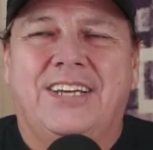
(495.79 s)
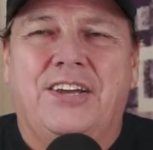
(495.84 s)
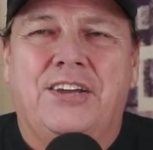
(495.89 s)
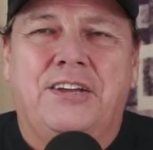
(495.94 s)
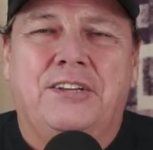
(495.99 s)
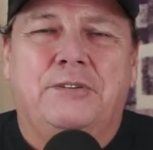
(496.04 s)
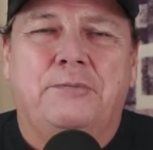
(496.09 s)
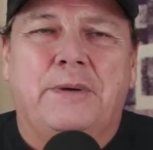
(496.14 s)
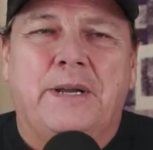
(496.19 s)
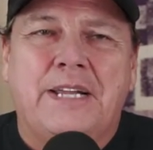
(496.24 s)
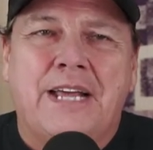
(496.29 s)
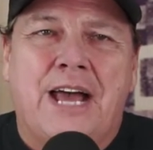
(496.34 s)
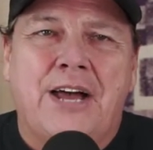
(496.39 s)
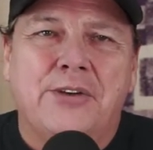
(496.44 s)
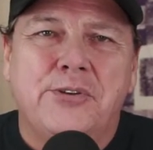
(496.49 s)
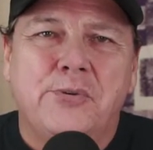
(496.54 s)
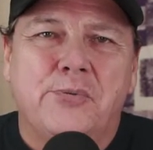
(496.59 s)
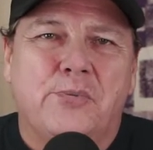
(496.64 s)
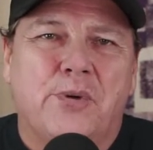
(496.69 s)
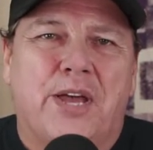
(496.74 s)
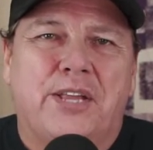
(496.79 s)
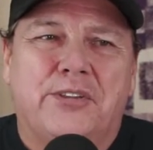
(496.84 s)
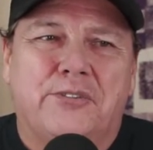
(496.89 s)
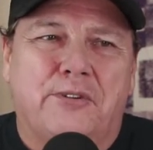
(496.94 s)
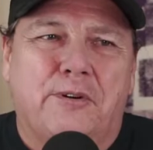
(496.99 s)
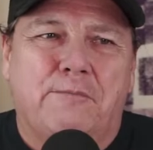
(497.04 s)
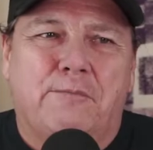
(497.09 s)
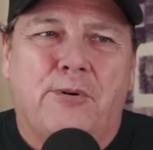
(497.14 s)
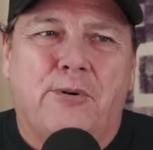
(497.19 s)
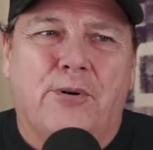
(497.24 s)
depending on how you read the
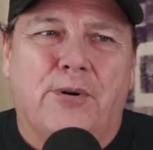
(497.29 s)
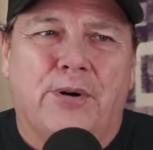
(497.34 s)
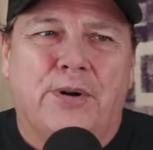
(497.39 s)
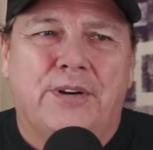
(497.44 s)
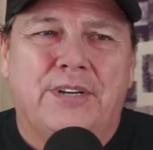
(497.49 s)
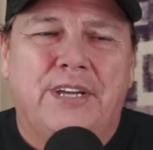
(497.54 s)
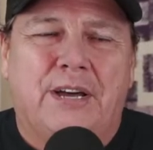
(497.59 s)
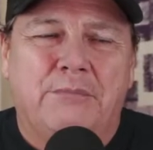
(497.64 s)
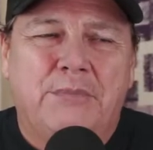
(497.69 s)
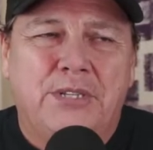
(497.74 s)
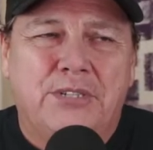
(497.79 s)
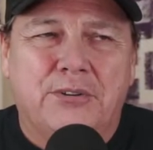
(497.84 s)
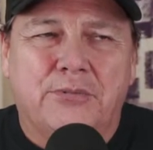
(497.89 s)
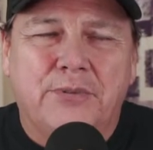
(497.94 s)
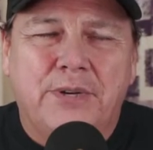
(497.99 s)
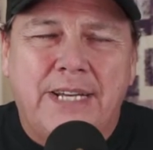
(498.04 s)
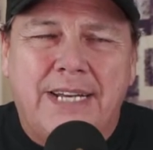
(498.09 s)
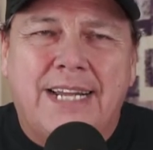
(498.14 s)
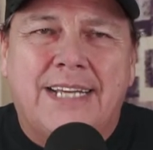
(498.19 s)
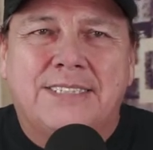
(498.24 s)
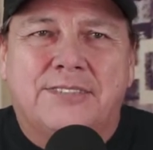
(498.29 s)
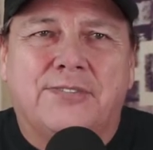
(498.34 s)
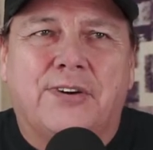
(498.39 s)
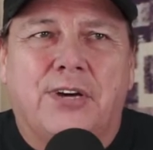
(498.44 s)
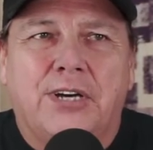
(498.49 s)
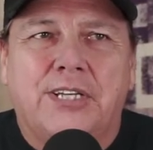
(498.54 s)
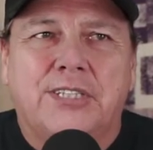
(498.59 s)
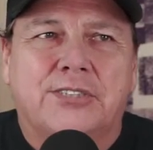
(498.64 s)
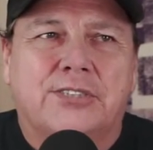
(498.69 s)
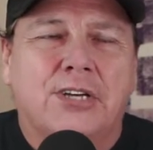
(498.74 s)
report, I mean, you could read it as
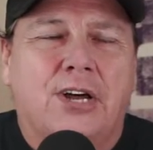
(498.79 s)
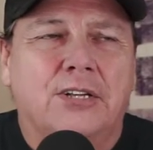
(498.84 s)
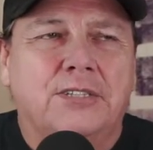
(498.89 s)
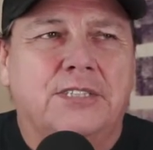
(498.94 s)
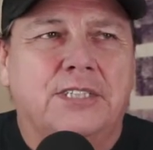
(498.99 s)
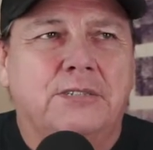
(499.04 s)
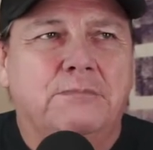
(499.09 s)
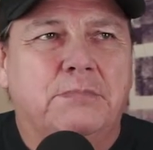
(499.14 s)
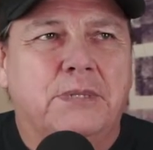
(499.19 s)
very insulting,